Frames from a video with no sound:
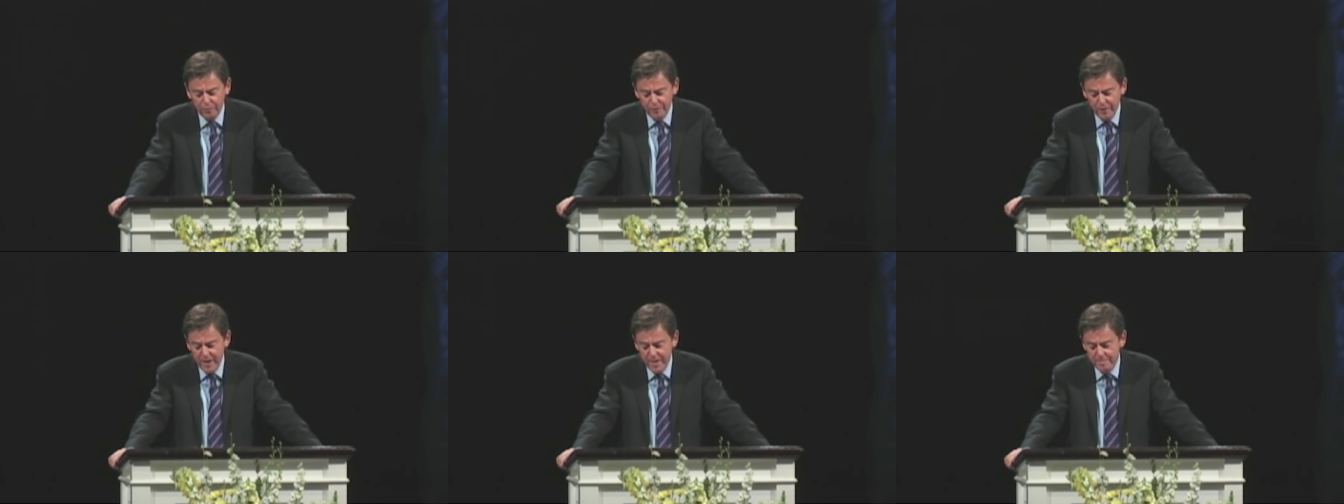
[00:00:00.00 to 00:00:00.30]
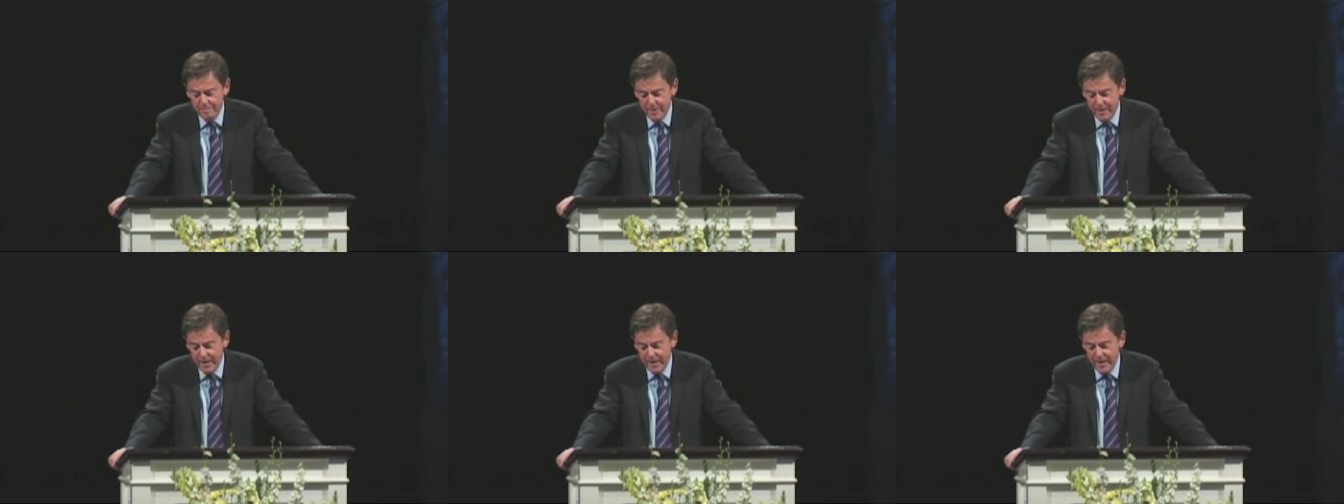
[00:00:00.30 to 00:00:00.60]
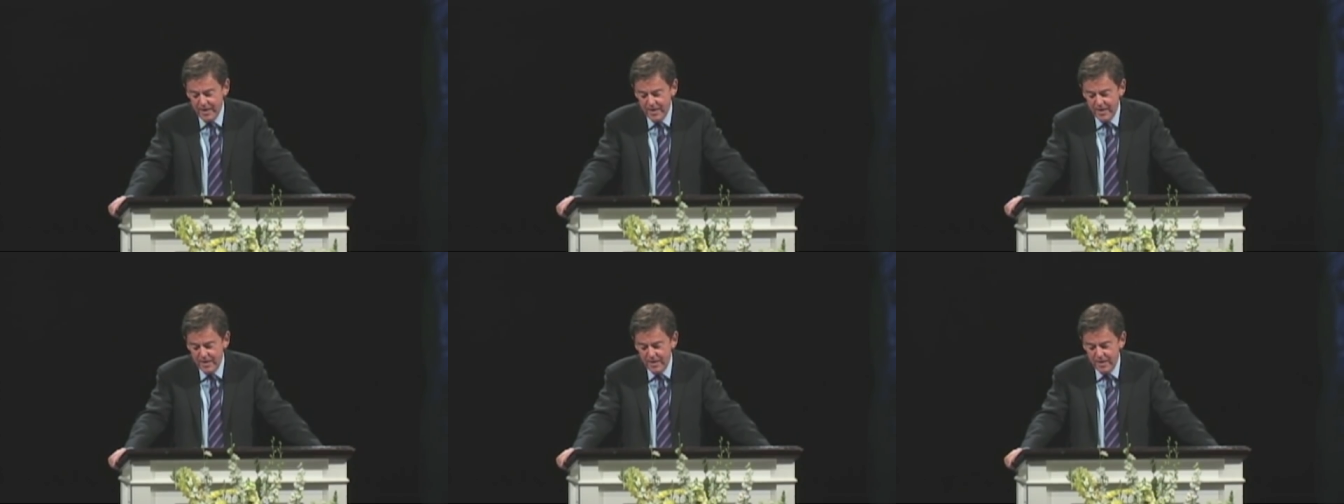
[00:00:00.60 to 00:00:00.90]

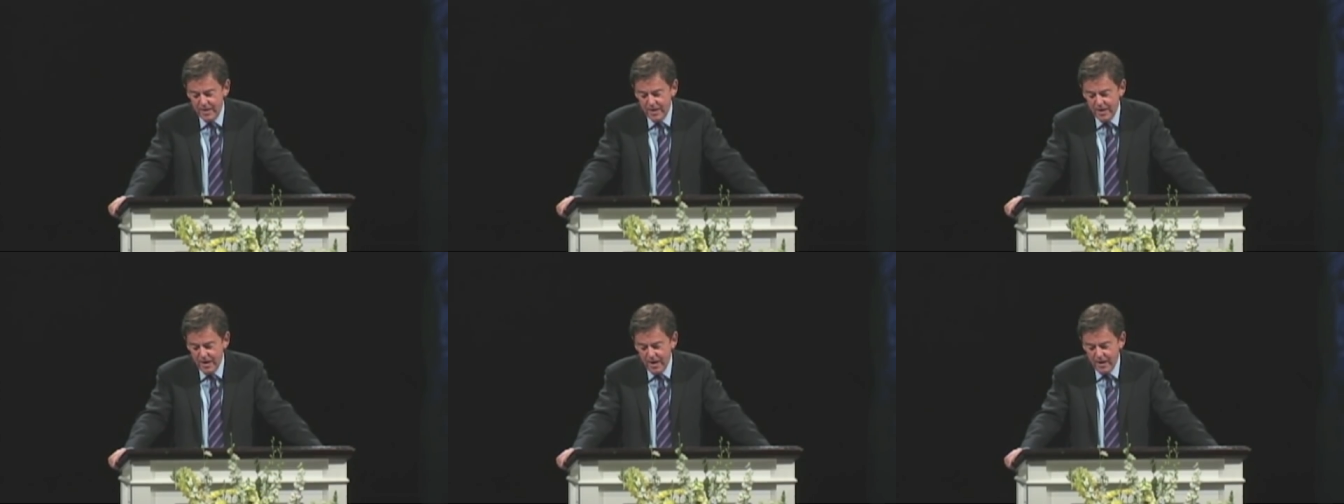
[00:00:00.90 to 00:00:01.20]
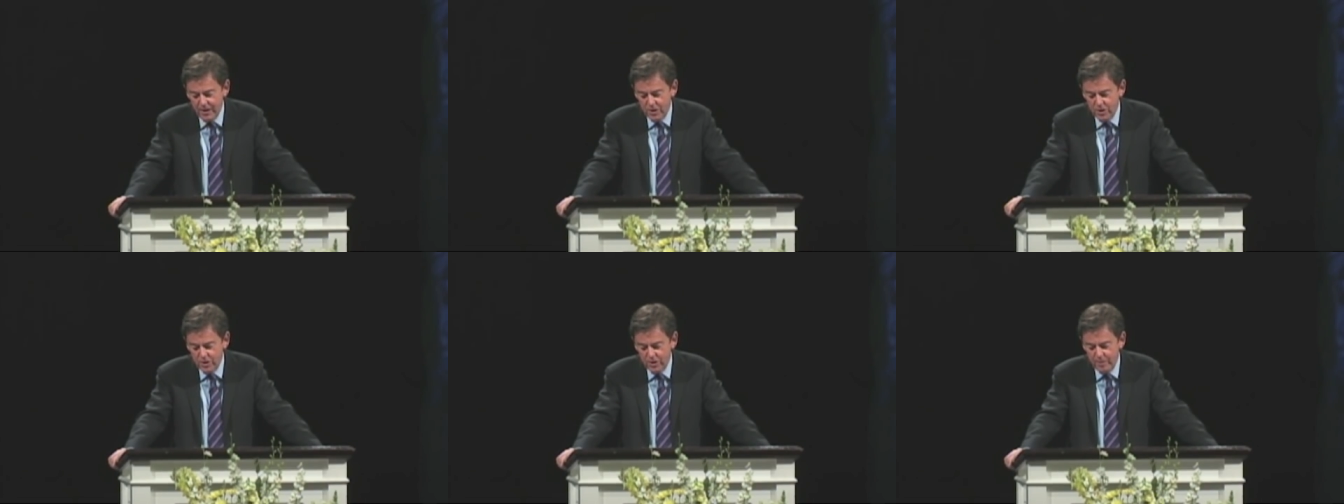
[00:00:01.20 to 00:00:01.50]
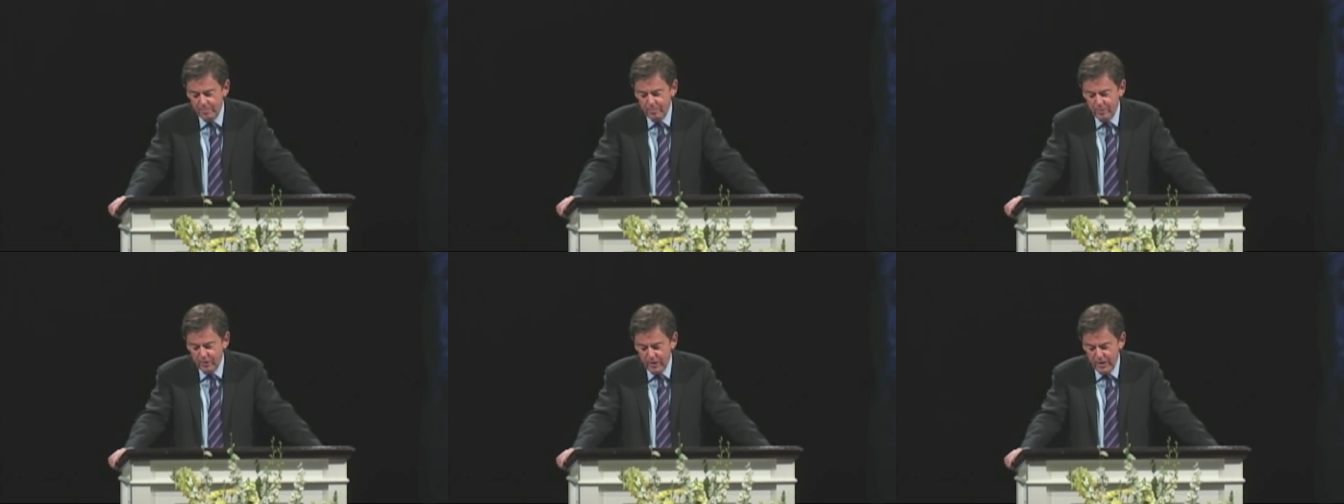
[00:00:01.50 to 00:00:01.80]
family
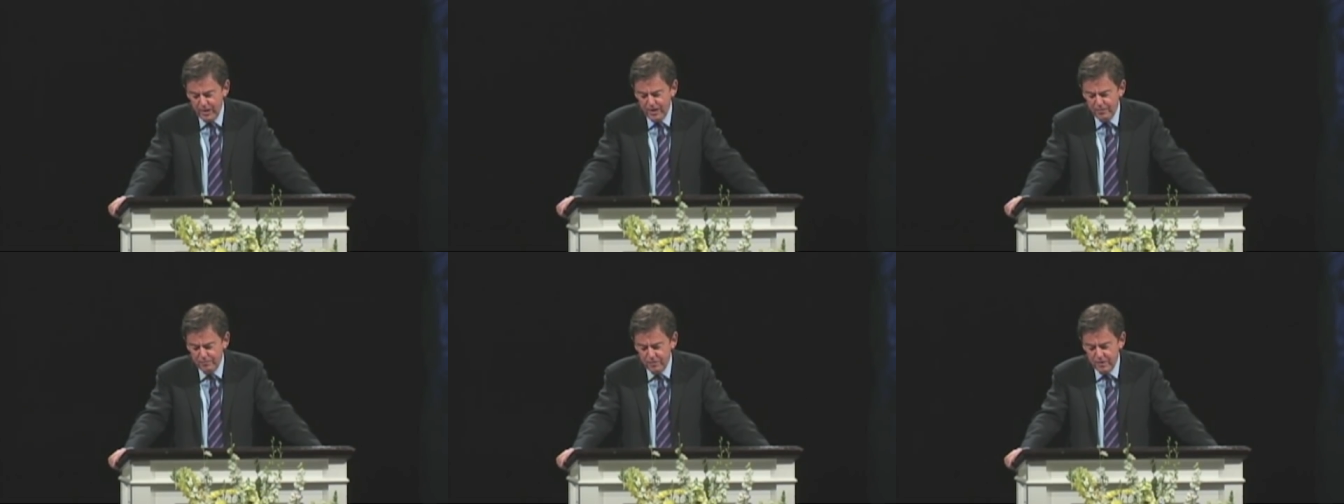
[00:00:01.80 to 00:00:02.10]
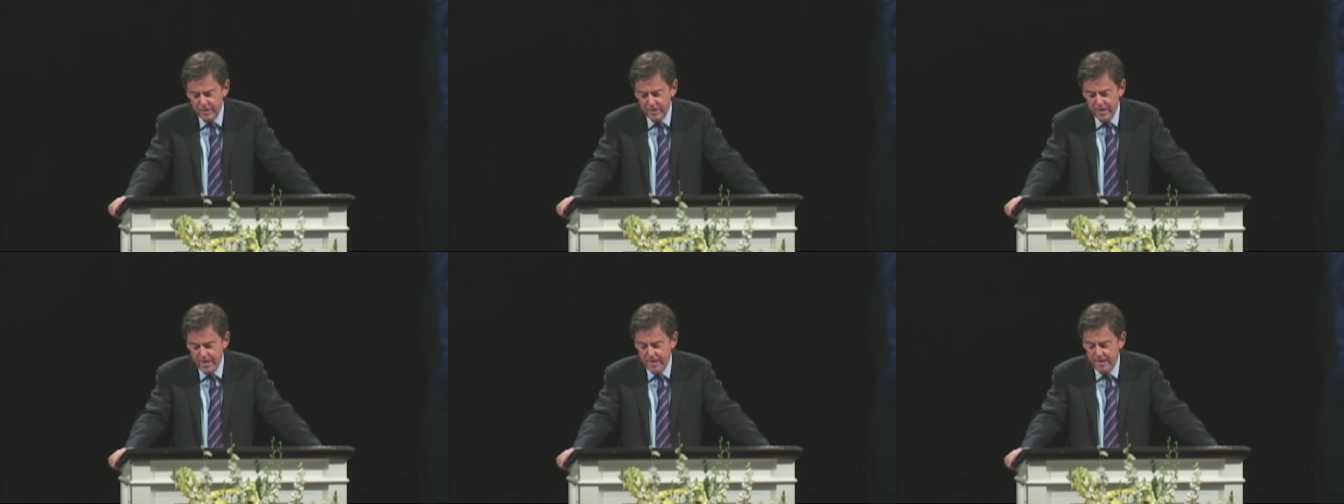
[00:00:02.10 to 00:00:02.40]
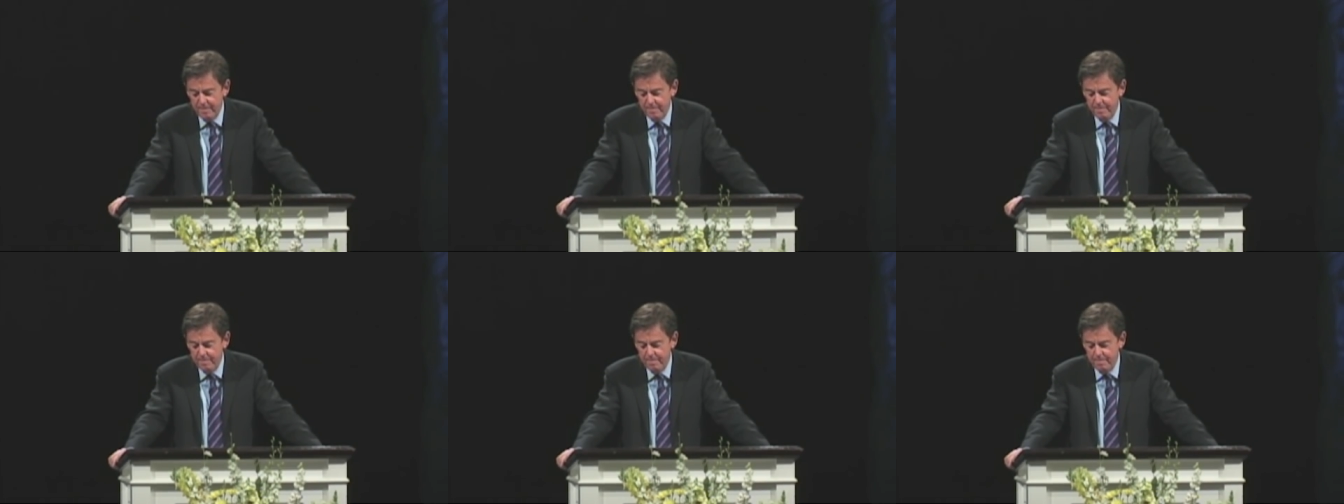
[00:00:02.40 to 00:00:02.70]
actually believed in
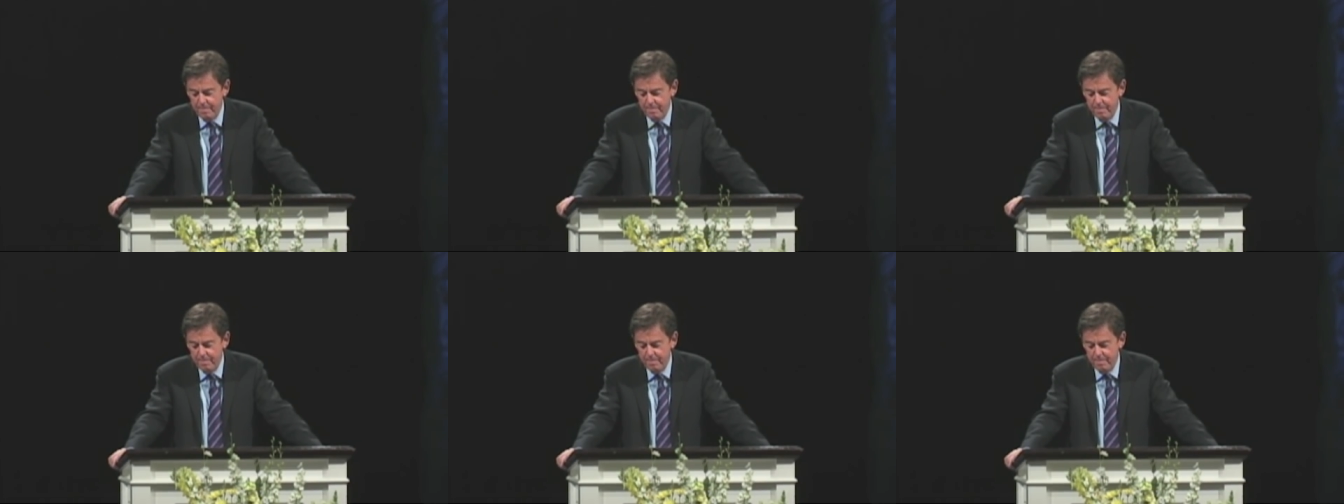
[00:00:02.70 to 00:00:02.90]
him.